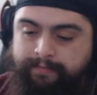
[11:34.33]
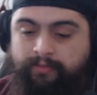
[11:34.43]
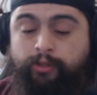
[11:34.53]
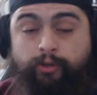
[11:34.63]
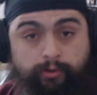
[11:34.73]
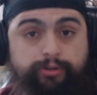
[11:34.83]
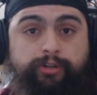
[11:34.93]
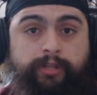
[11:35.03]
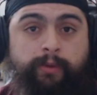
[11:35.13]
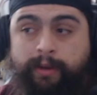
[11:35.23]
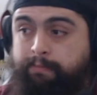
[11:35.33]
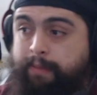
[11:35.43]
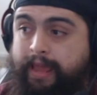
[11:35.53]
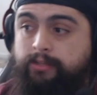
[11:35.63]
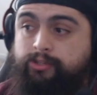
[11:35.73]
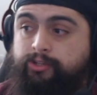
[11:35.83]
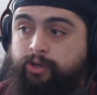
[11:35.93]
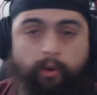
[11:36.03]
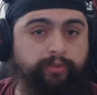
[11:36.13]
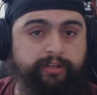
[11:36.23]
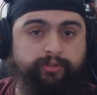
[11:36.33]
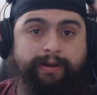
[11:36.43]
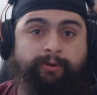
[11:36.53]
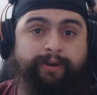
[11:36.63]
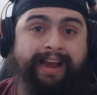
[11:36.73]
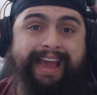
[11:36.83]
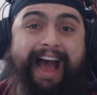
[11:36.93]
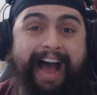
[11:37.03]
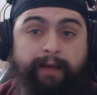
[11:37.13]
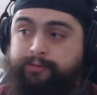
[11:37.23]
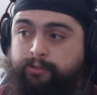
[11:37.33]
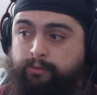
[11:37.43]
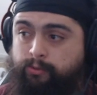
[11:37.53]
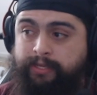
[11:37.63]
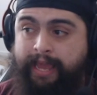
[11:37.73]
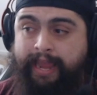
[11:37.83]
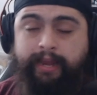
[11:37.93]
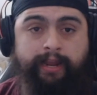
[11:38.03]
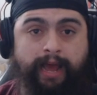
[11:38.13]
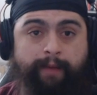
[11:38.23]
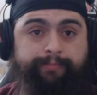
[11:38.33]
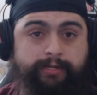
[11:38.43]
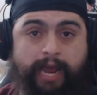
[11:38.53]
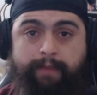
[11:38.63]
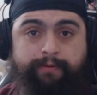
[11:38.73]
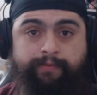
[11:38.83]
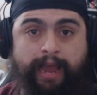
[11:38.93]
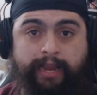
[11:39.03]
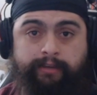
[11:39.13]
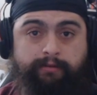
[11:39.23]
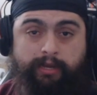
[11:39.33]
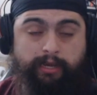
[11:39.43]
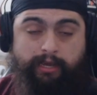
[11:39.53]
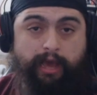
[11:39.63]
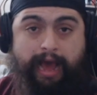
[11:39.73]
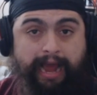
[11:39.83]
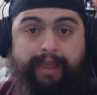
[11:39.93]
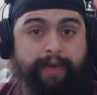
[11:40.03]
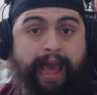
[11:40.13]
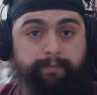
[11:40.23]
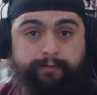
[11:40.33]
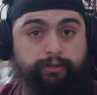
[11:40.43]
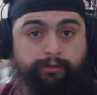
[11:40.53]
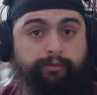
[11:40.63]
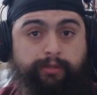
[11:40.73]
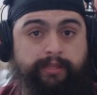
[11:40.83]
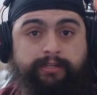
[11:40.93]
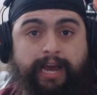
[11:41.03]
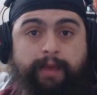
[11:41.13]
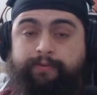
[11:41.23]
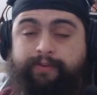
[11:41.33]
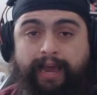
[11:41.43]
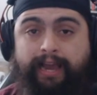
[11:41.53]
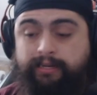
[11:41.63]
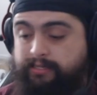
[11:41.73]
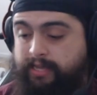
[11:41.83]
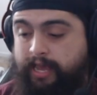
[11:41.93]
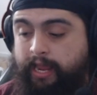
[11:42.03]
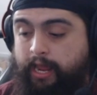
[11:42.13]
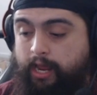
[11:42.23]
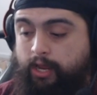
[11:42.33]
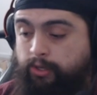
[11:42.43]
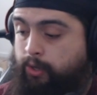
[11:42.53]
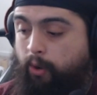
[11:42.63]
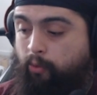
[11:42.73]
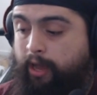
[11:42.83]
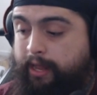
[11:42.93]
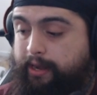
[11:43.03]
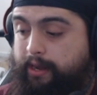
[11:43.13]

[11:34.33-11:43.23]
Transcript: Usually when bands go this route, I absolutely hate it. I am absolutely the type of guy to say, "You know what?